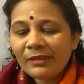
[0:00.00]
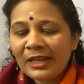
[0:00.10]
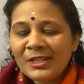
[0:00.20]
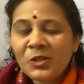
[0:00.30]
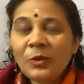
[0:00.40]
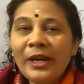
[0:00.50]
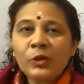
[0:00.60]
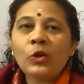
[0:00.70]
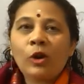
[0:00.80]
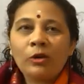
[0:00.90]
And so I
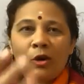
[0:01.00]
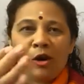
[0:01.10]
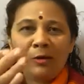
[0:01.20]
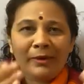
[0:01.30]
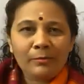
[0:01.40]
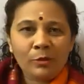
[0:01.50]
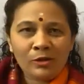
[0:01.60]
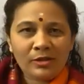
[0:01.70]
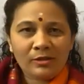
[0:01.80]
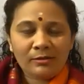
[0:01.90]
took out all my
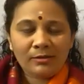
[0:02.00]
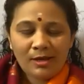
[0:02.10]
books.